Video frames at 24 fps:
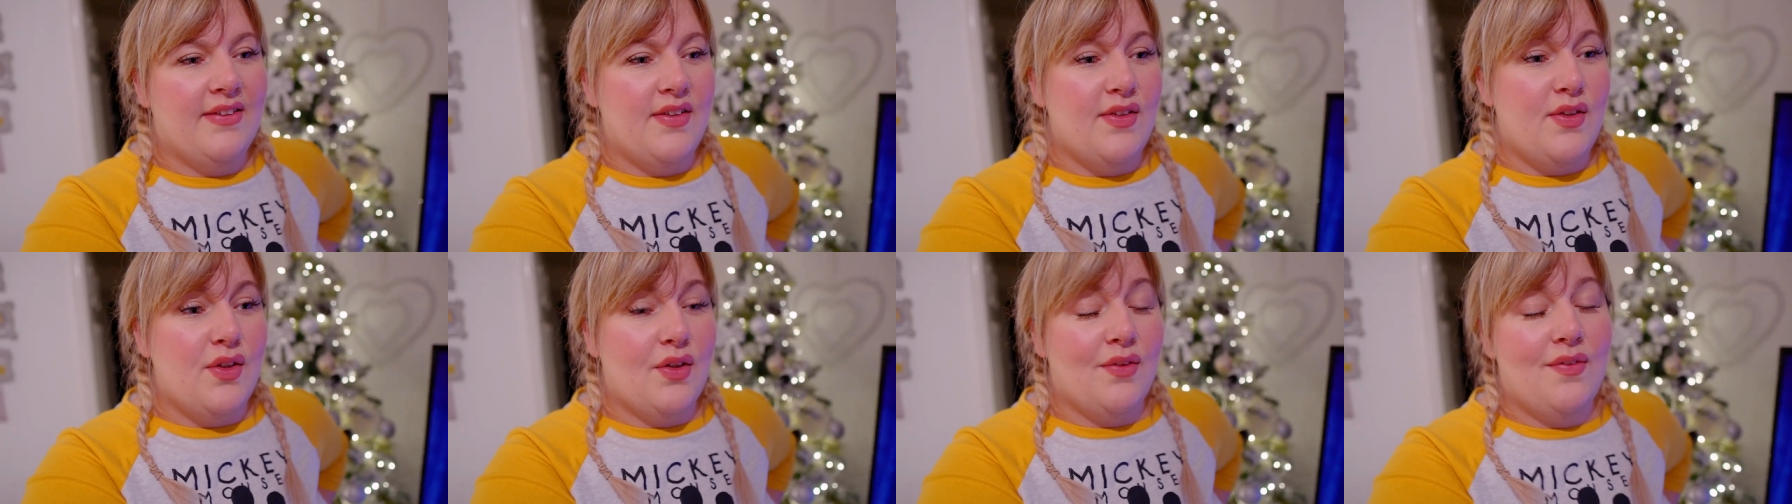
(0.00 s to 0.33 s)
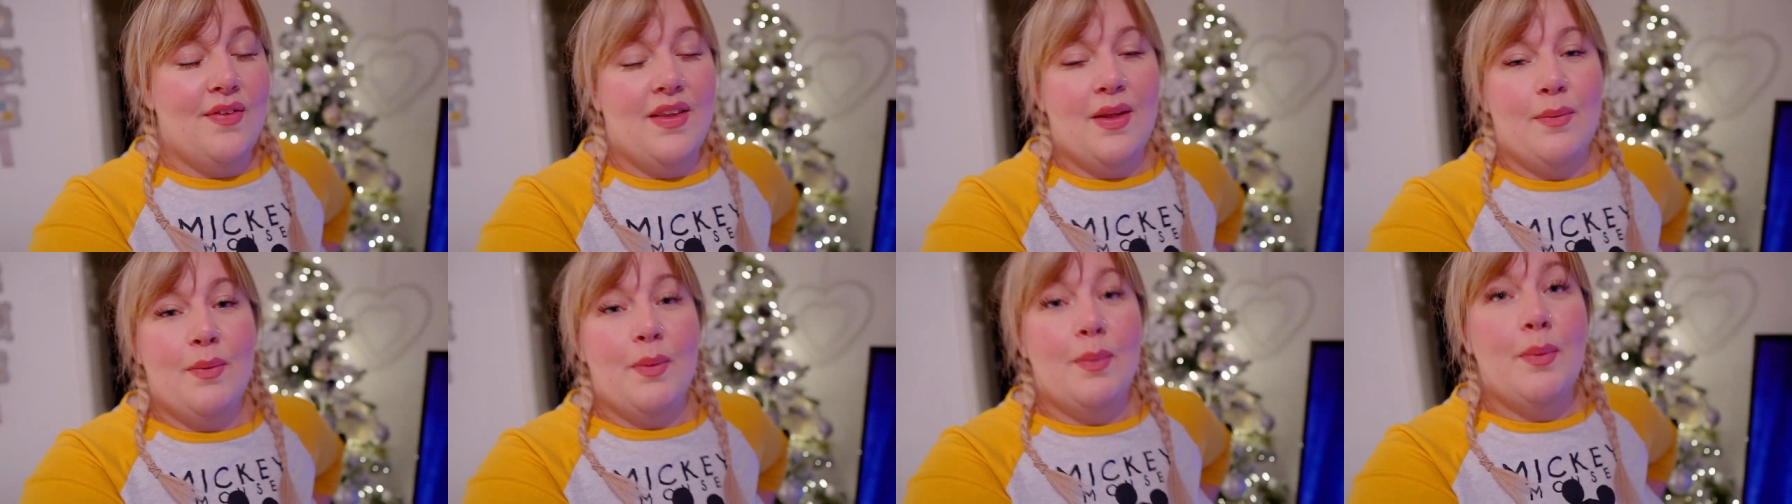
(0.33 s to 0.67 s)
and
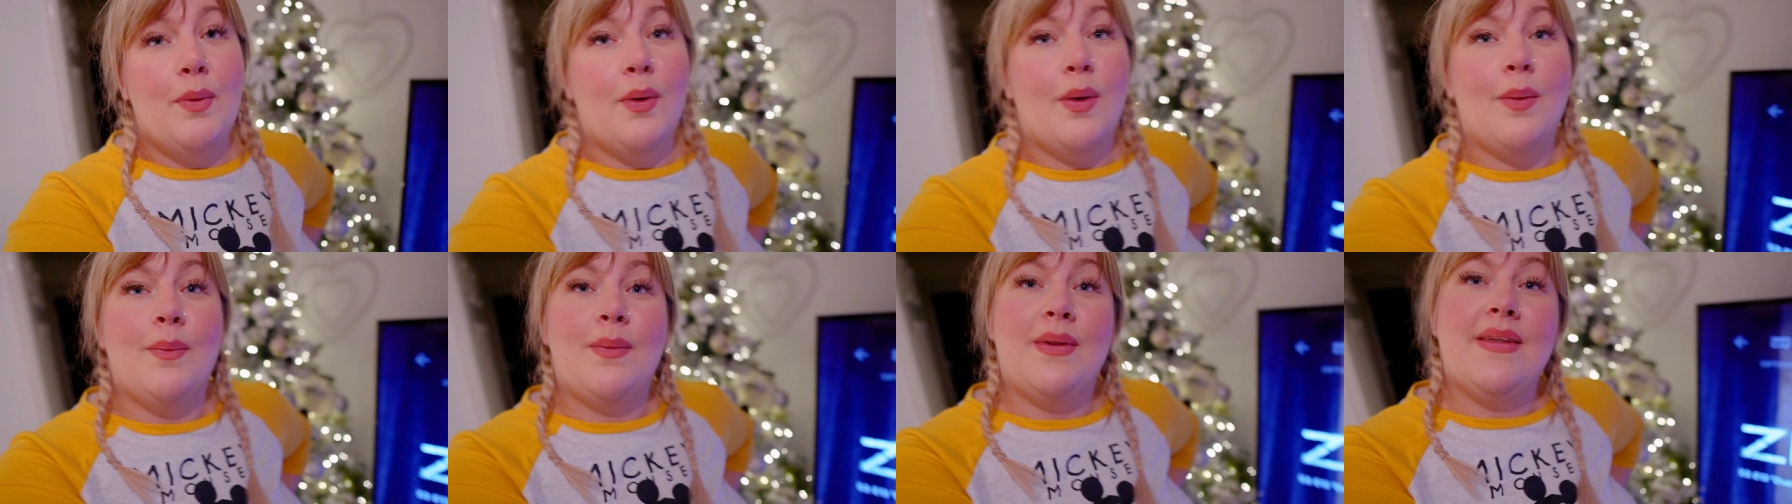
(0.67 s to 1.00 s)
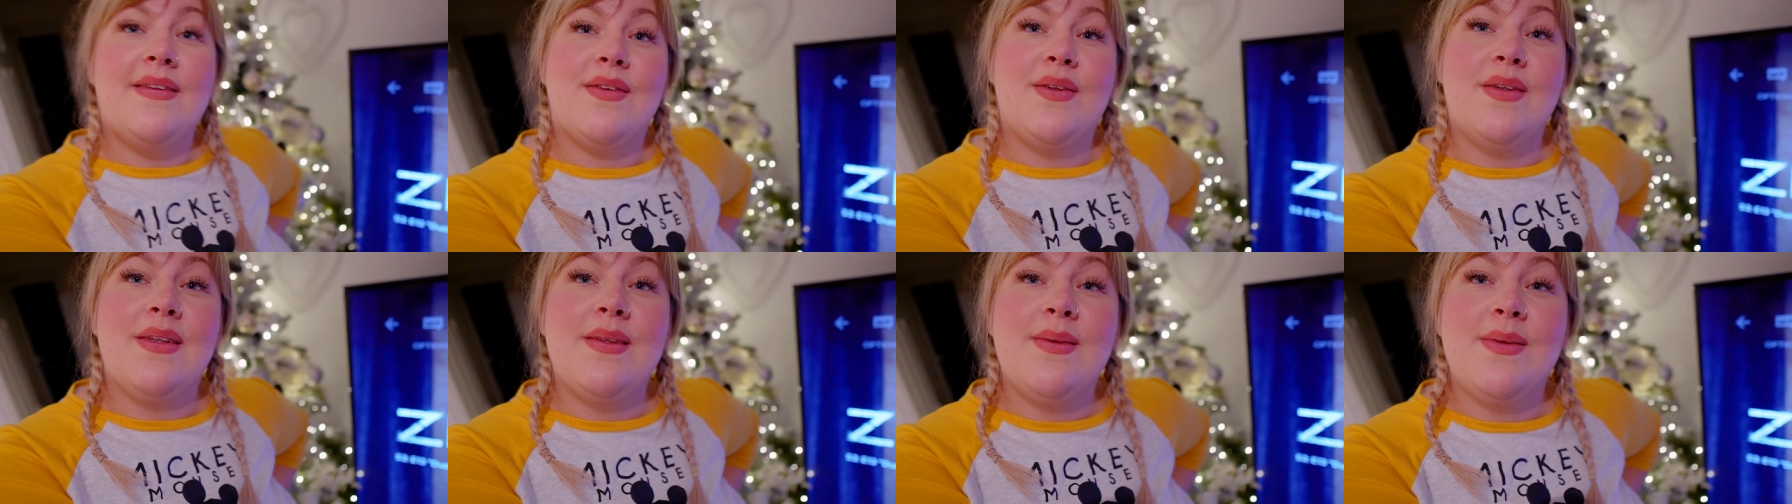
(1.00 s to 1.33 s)
stuff and then we put up
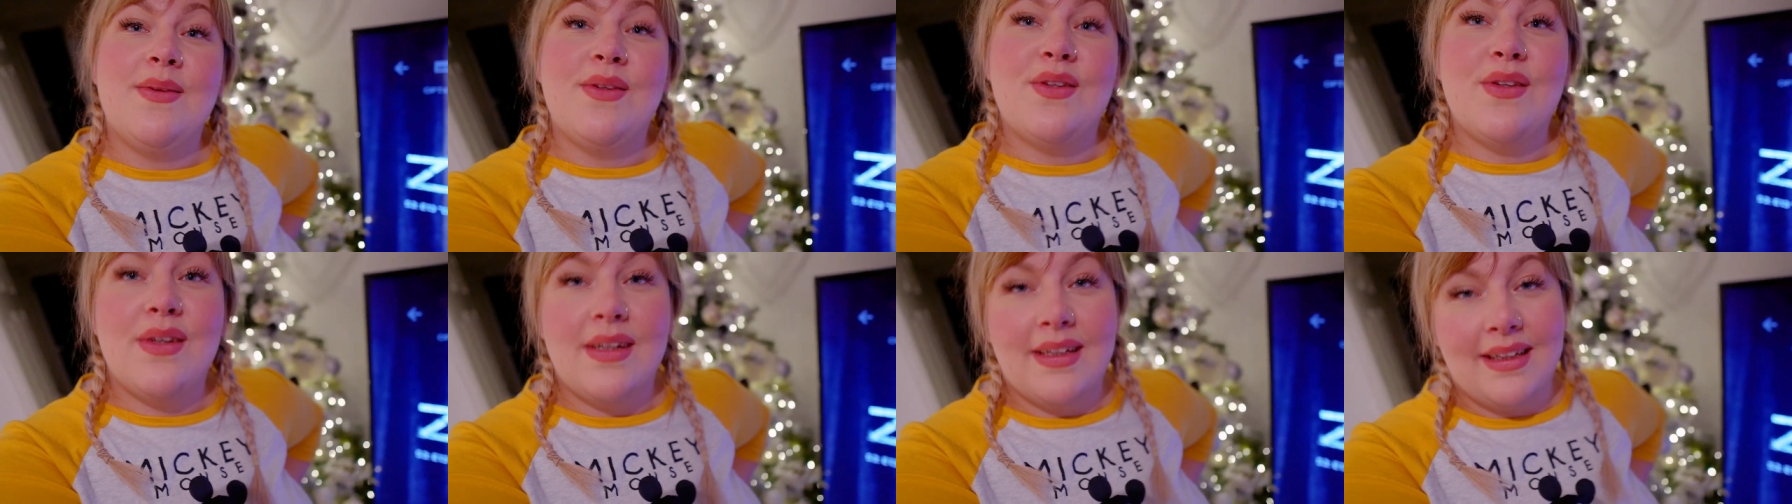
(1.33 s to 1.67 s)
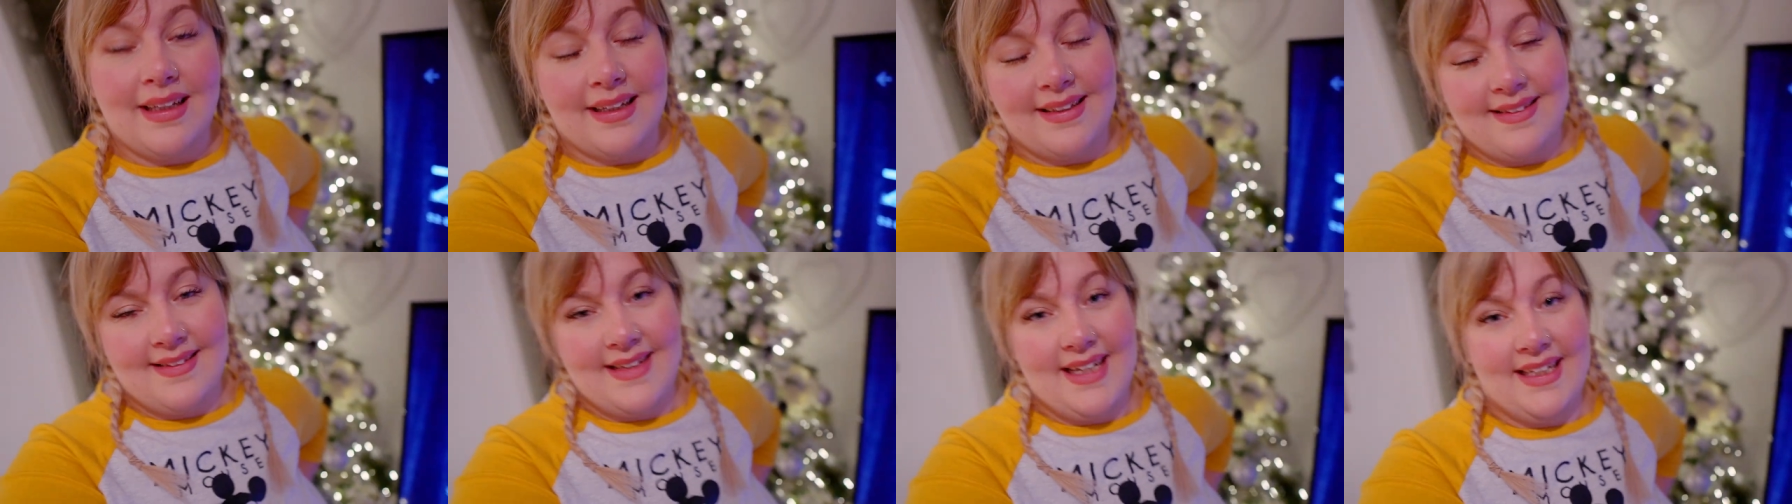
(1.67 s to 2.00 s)
this Christmas tree
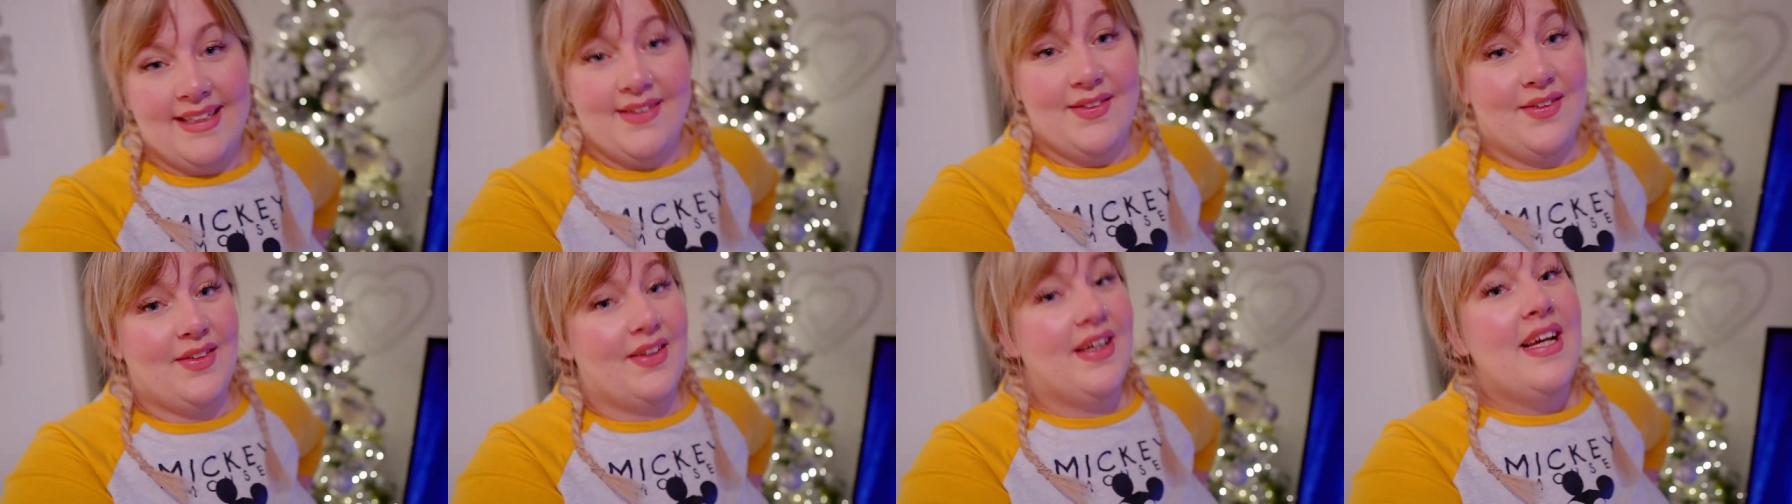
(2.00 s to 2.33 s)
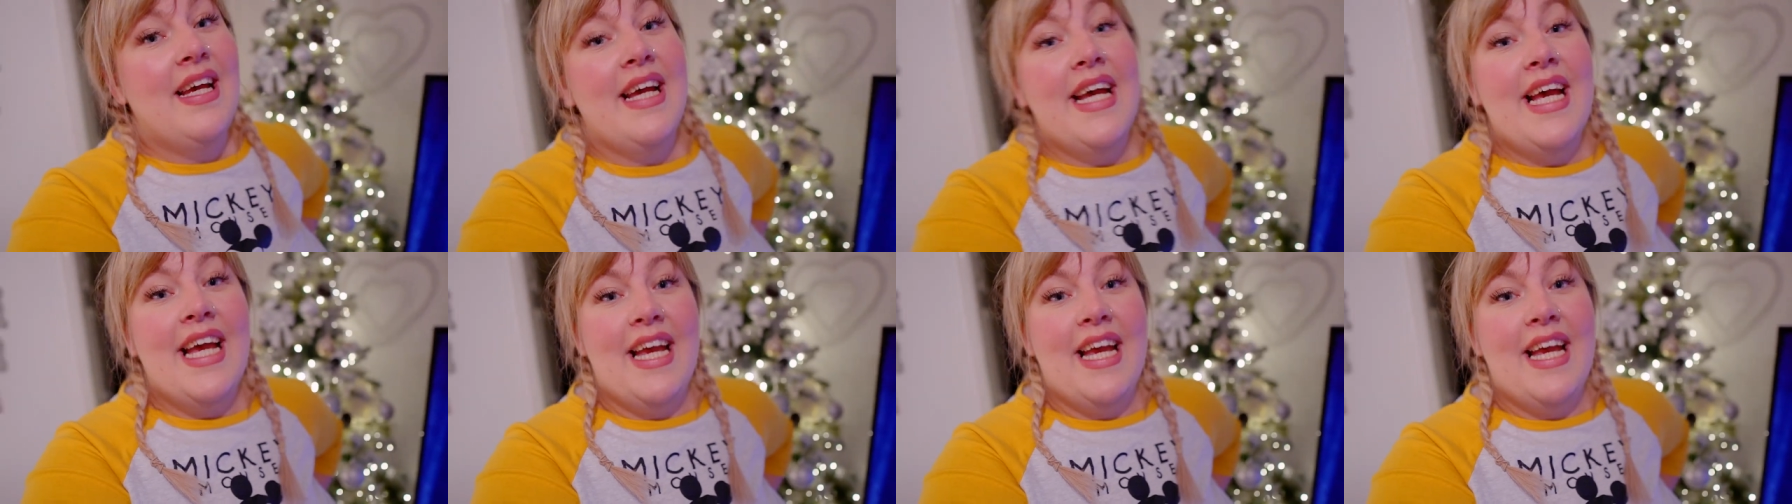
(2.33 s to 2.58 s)
last night so